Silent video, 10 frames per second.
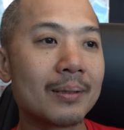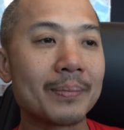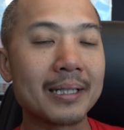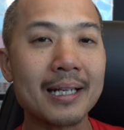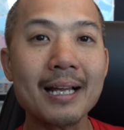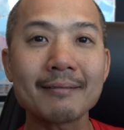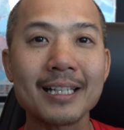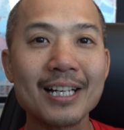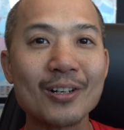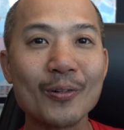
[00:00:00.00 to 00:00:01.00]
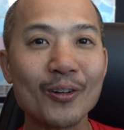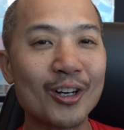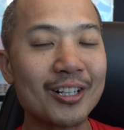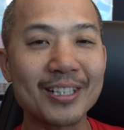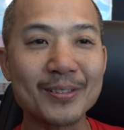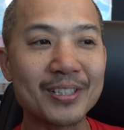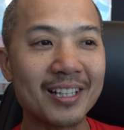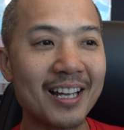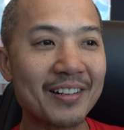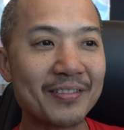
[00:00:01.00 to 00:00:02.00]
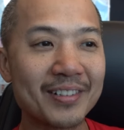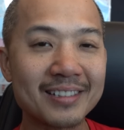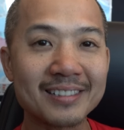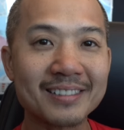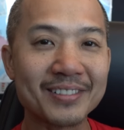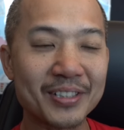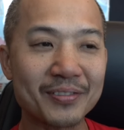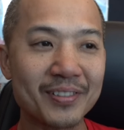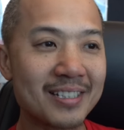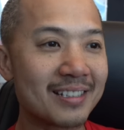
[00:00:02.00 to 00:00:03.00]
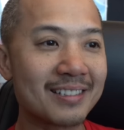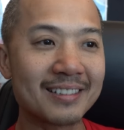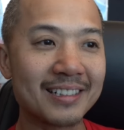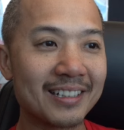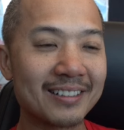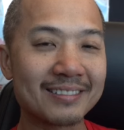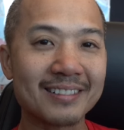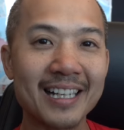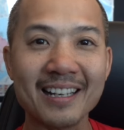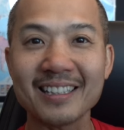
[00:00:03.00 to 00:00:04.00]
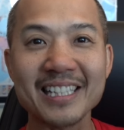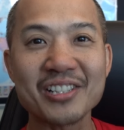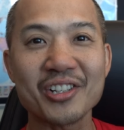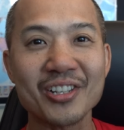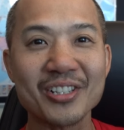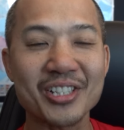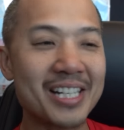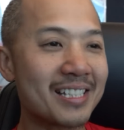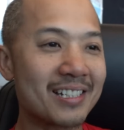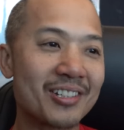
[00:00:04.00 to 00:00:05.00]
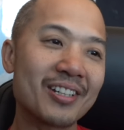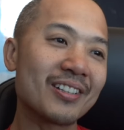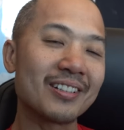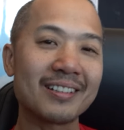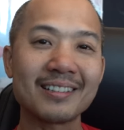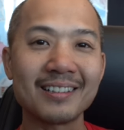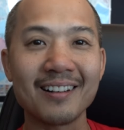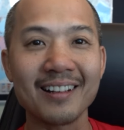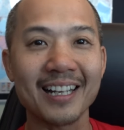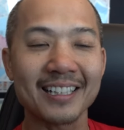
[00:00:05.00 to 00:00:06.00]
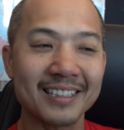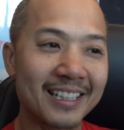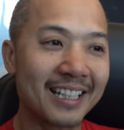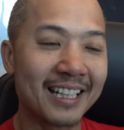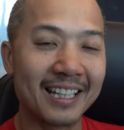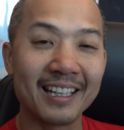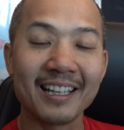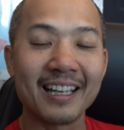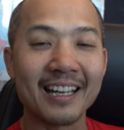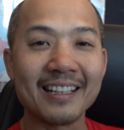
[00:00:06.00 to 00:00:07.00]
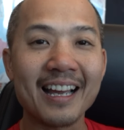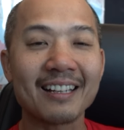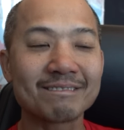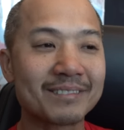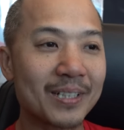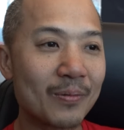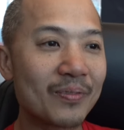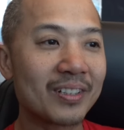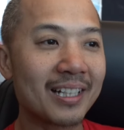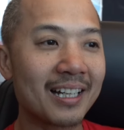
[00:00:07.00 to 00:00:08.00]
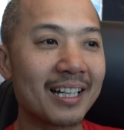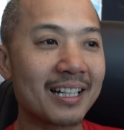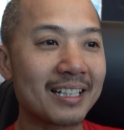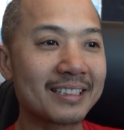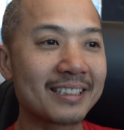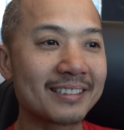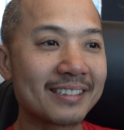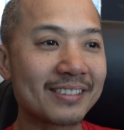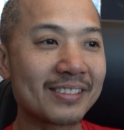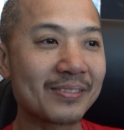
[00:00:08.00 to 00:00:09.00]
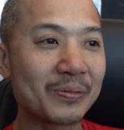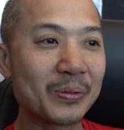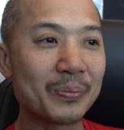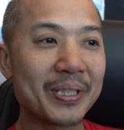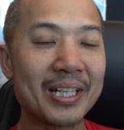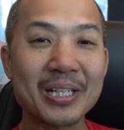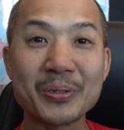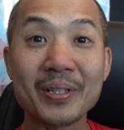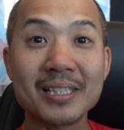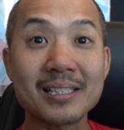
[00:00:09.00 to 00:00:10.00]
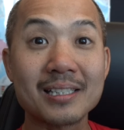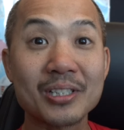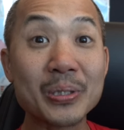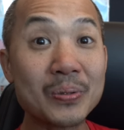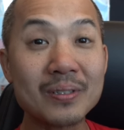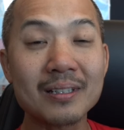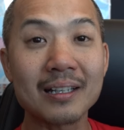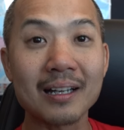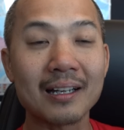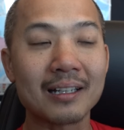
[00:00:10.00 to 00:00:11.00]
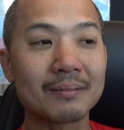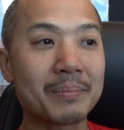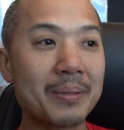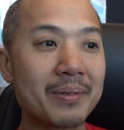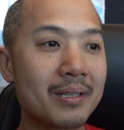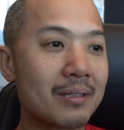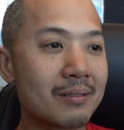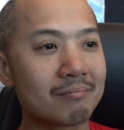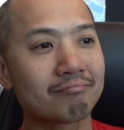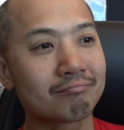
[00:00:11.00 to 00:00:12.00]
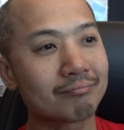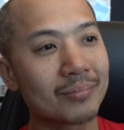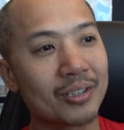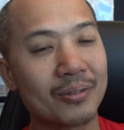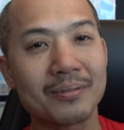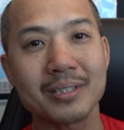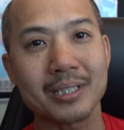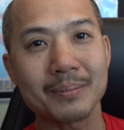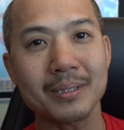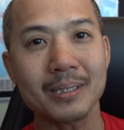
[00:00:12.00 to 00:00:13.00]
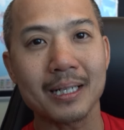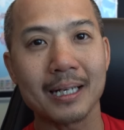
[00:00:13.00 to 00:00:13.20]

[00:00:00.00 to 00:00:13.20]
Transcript: But yeah, overall it was a lot of fun. Just fun, heckling each other, chasing each other, and all that. And yeah, hopefully we'll be doing this soon, maybe throughout the summer,